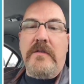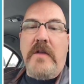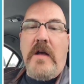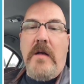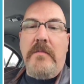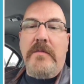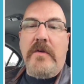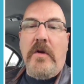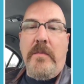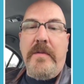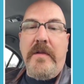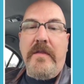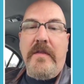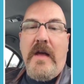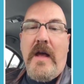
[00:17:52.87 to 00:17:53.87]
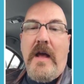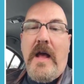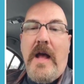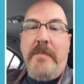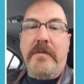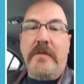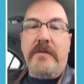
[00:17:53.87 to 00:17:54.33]
subs, hoping that
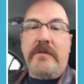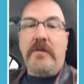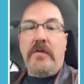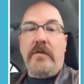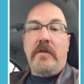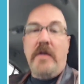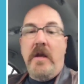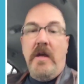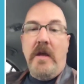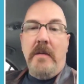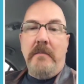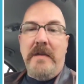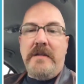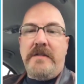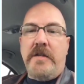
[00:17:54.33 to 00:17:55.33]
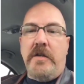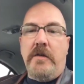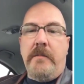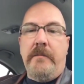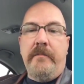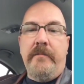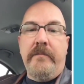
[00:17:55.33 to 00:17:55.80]
happens soon? Me
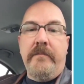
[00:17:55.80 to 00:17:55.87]
too.